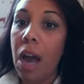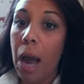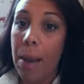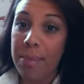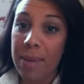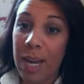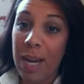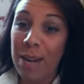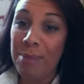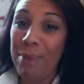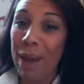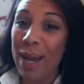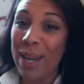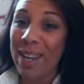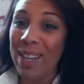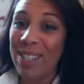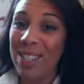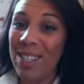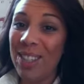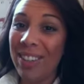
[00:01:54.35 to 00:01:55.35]
I'm getting
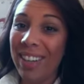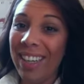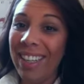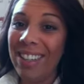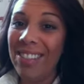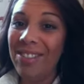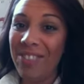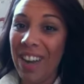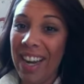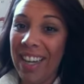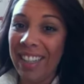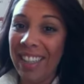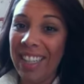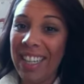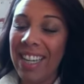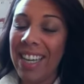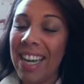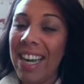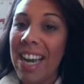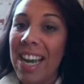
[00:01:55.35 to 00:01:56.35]
back into it,
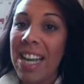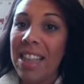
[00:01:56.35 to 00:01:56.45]
finally.